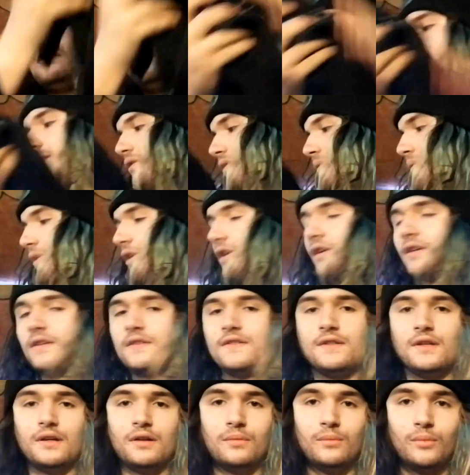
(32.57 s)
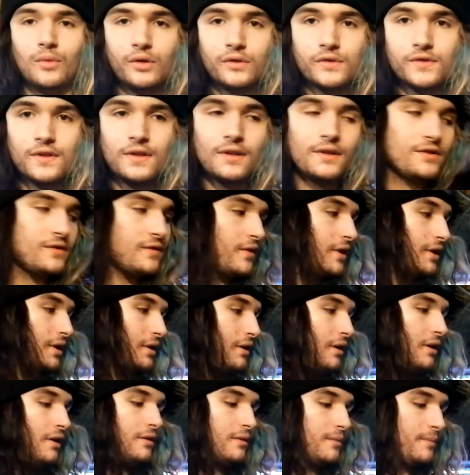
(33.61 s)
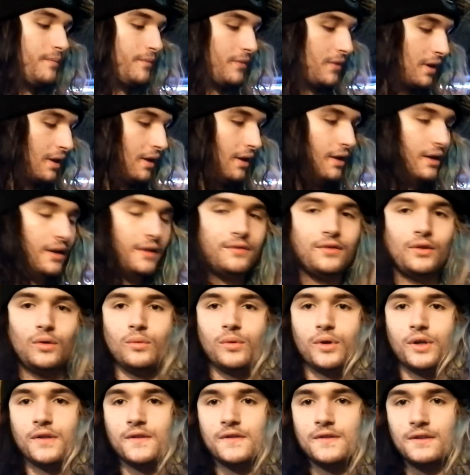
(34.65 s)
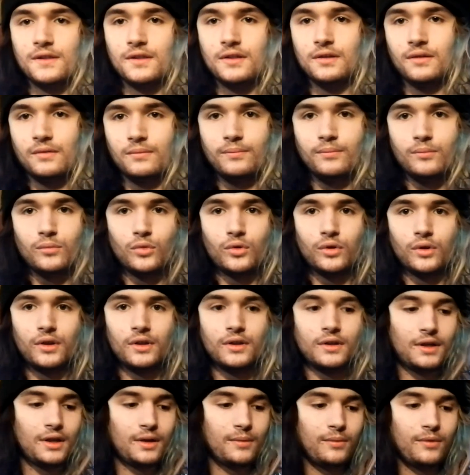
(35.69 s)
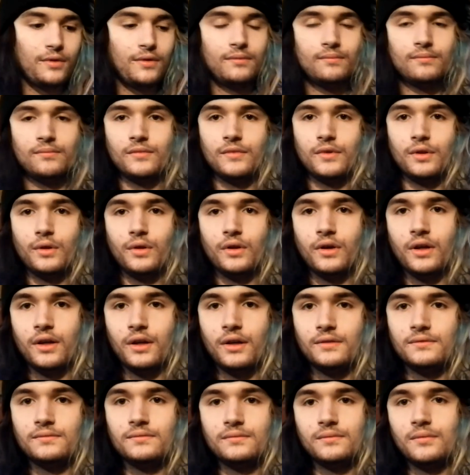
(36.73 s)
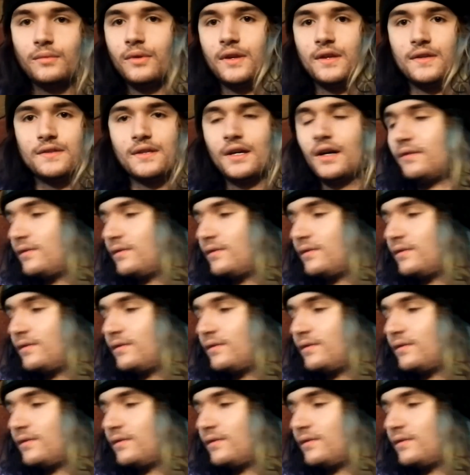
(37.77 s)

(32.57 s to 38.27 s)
I'm not going to stay on most of these very long. If you want to see more in-depth look at these, I